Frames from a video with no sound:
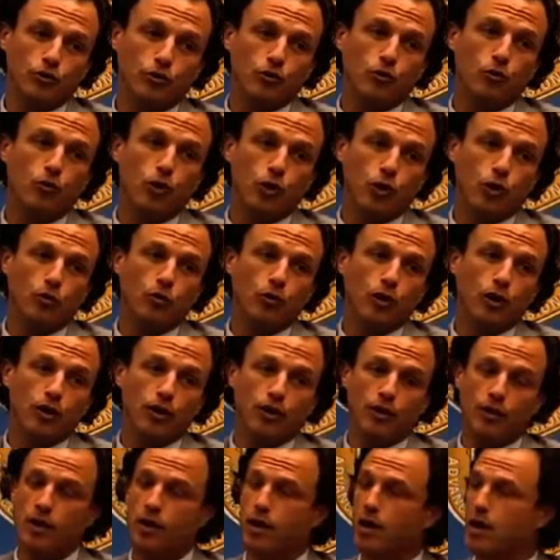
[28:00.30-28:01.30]
to work
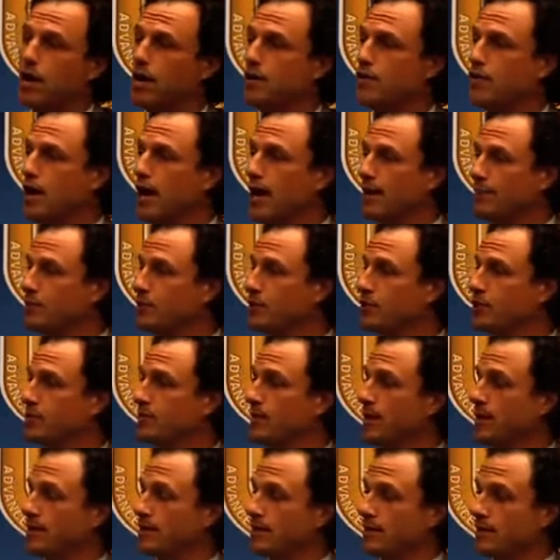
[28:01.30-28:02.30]
with. And your option is
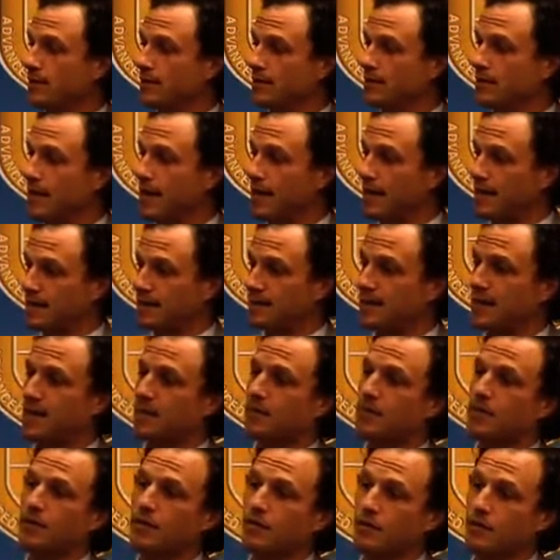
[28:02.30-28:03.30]
basically take a
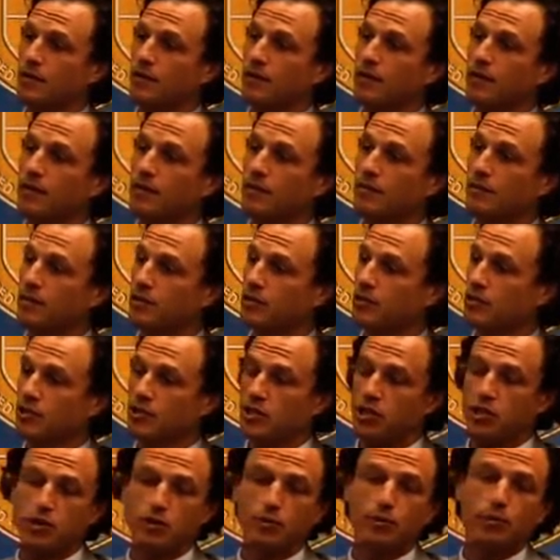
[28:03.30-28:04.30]
segment of ileum and just
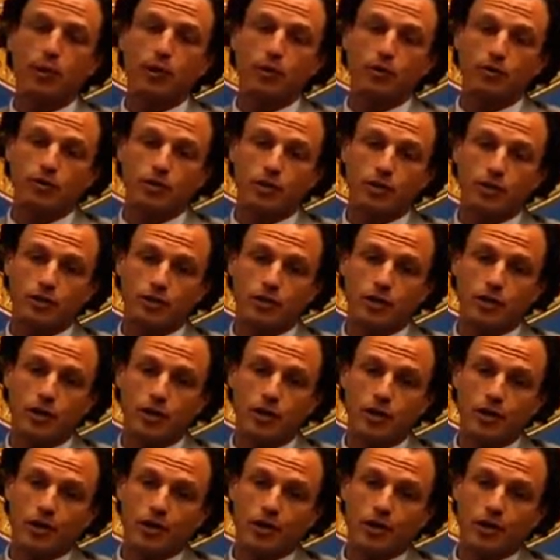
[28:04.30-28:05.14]
interpose it.